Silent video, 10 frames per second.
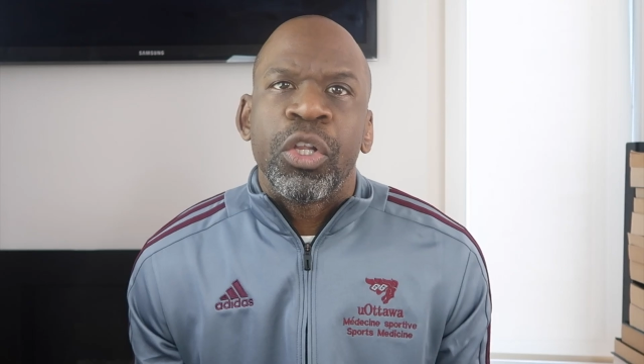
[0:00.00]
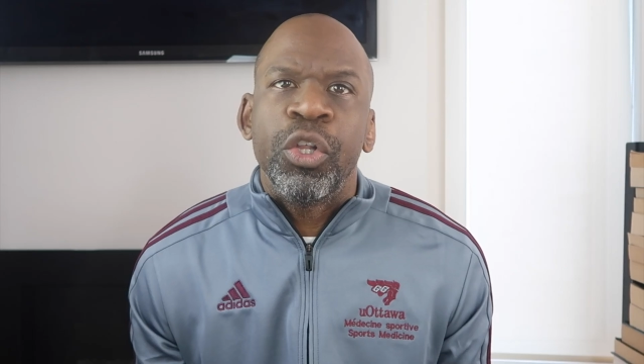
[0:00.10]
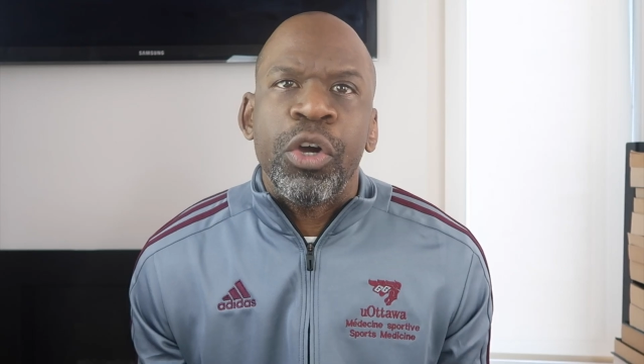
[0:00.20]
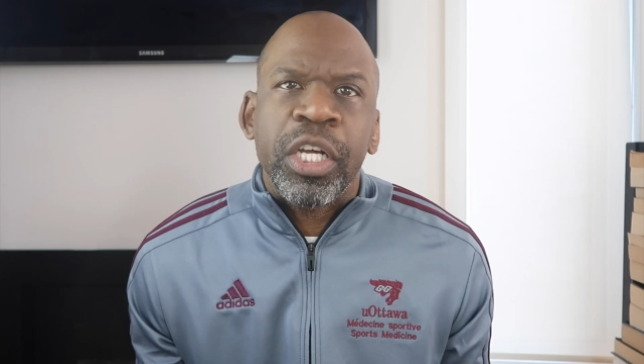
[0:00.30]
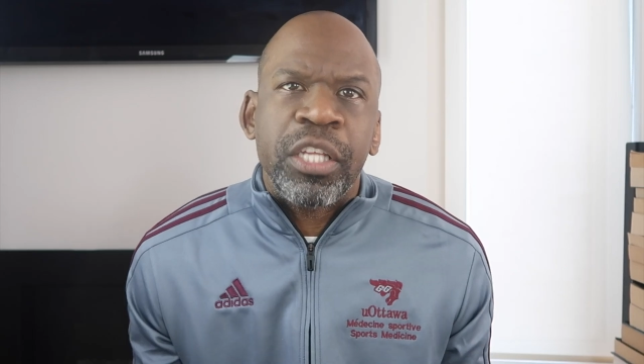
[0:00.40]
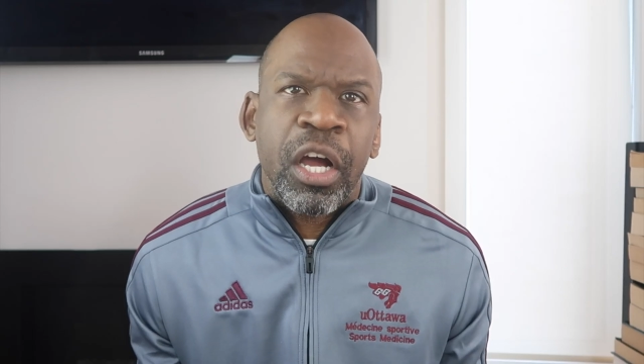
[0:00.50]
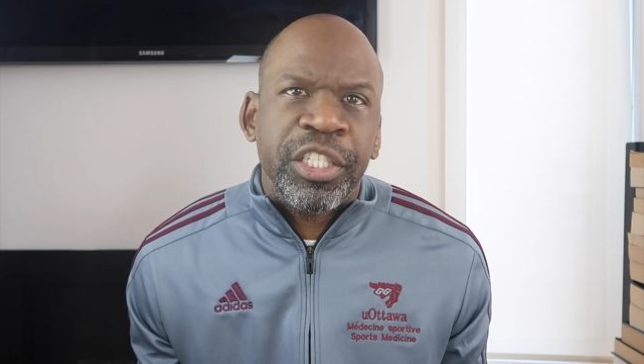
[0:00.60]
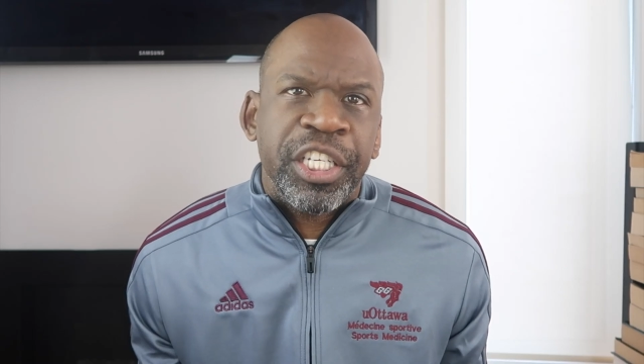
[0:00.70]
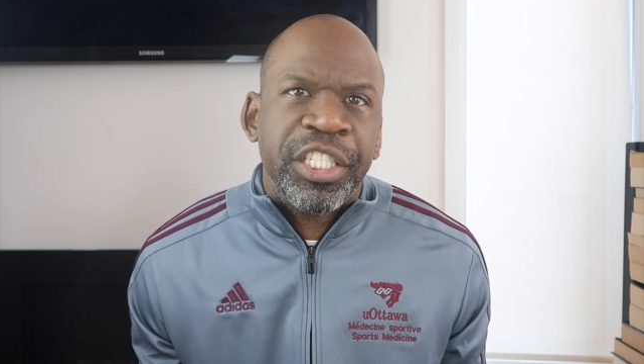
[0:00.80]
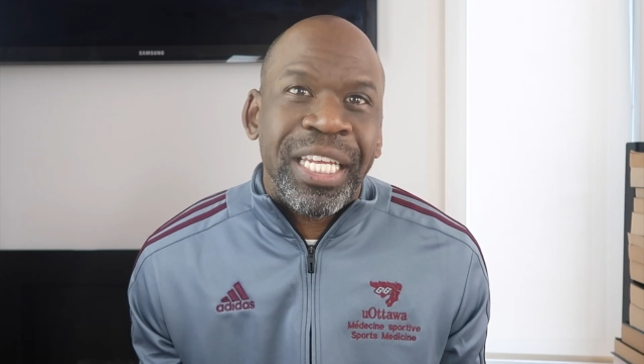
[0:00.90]
Luka
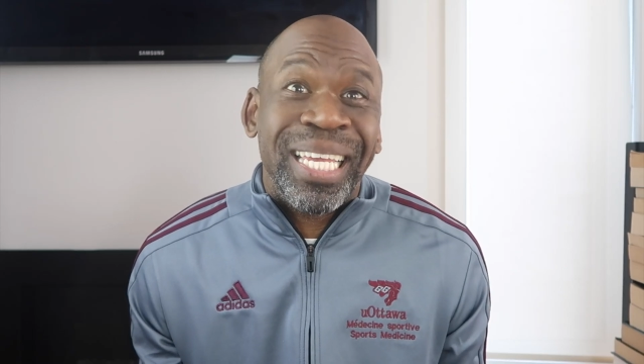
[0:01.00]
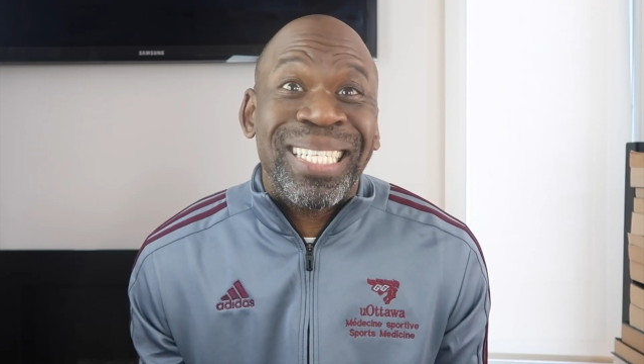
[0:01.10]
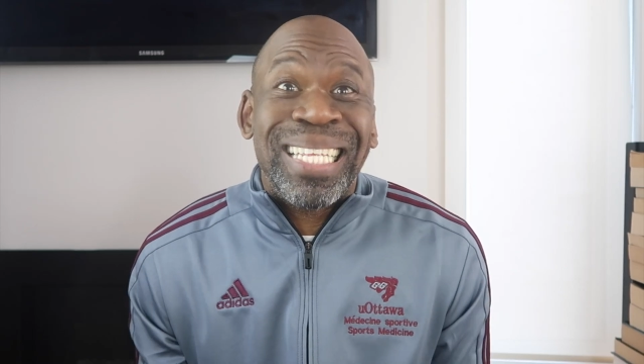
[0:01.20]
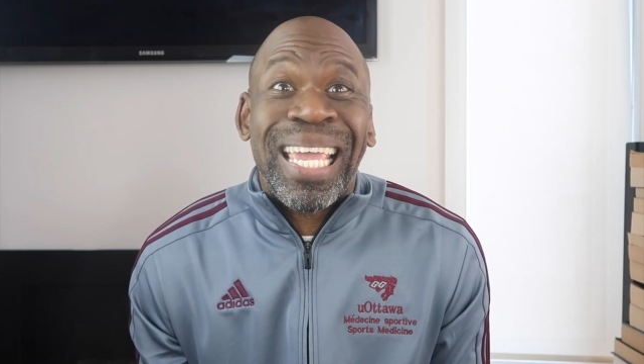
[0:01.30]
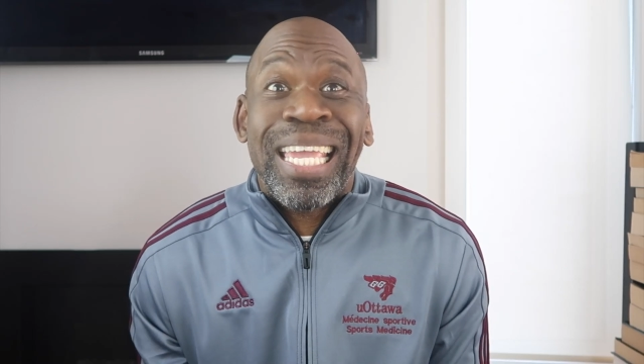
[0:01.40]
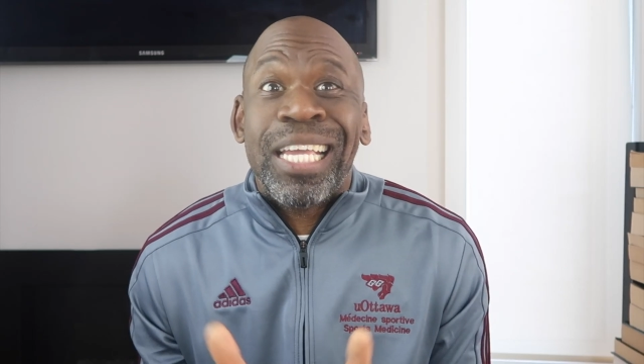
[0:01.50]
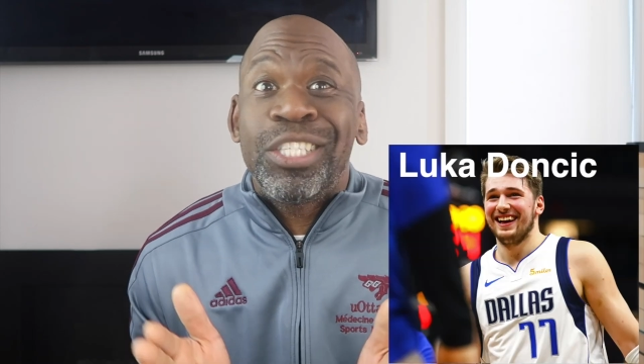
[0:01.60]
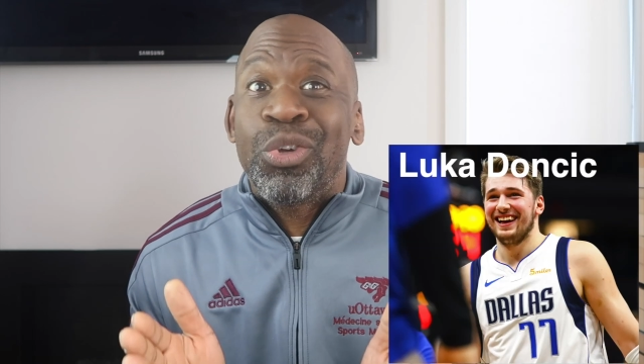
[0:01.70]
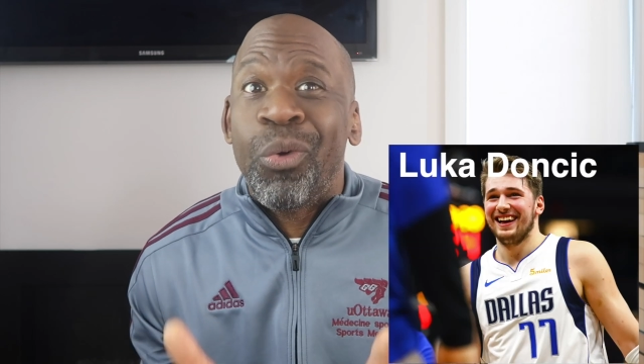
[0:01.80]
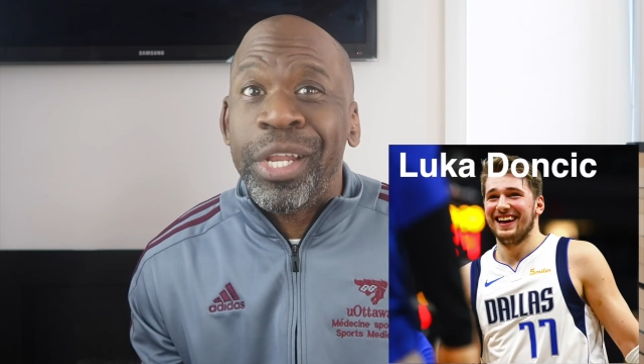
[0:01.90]
Doncic is
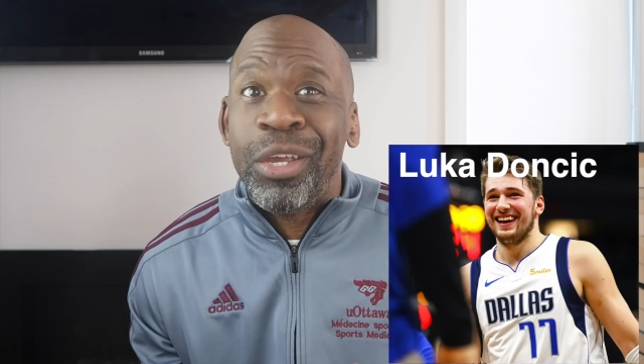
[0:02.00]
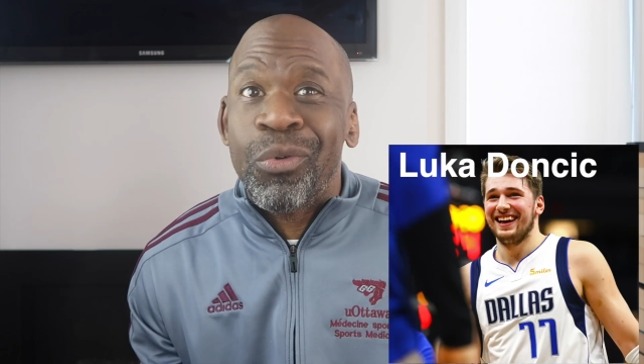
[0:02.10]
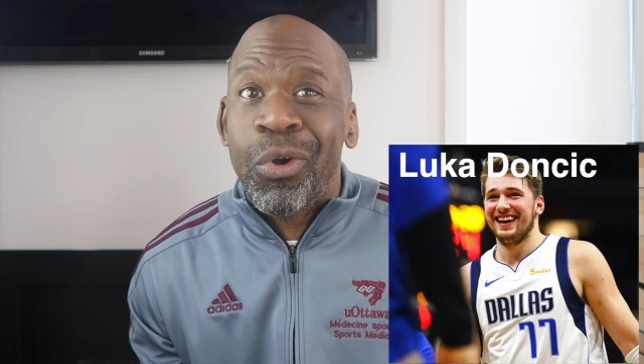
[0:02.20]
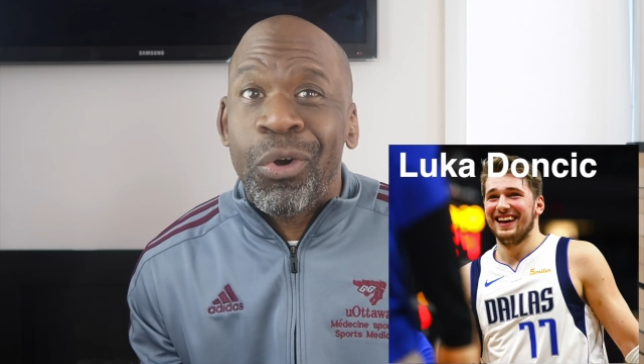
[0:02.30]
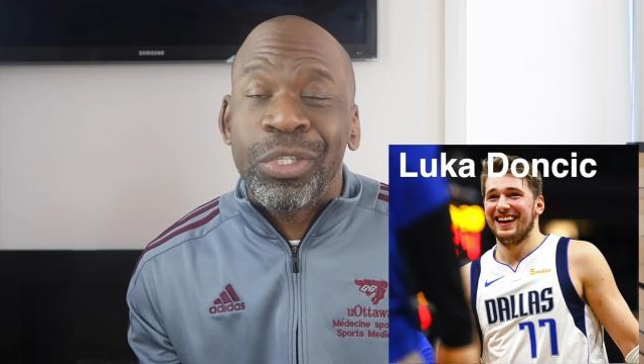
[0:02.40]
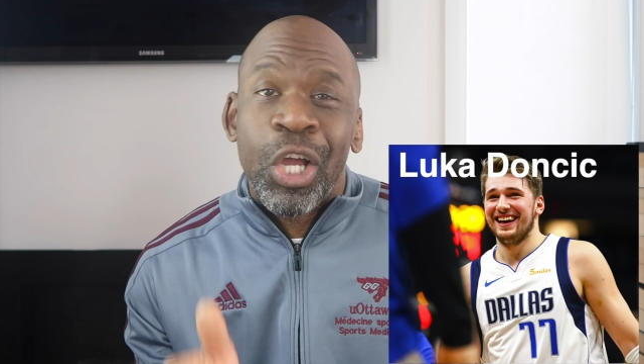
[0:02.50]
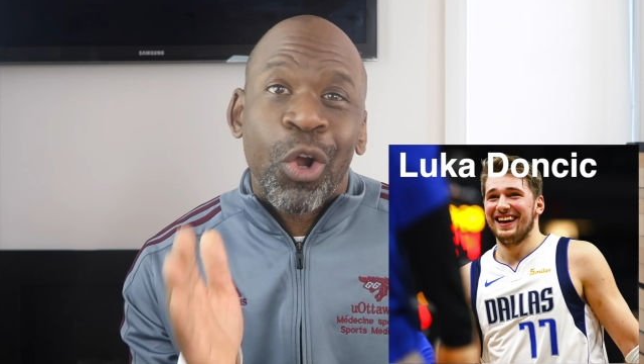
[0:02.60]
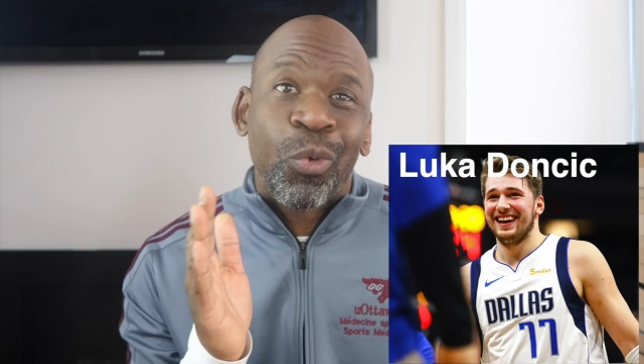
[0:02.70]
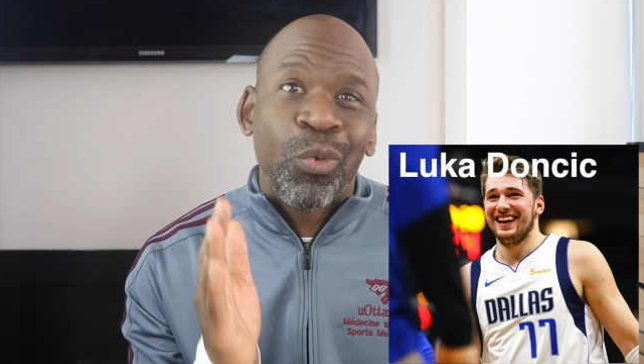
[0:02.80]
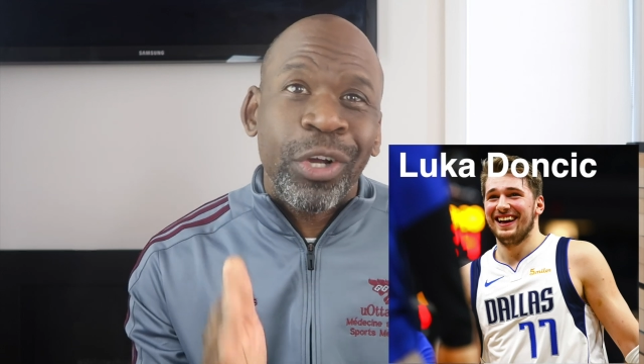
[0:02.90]
a 20-year-old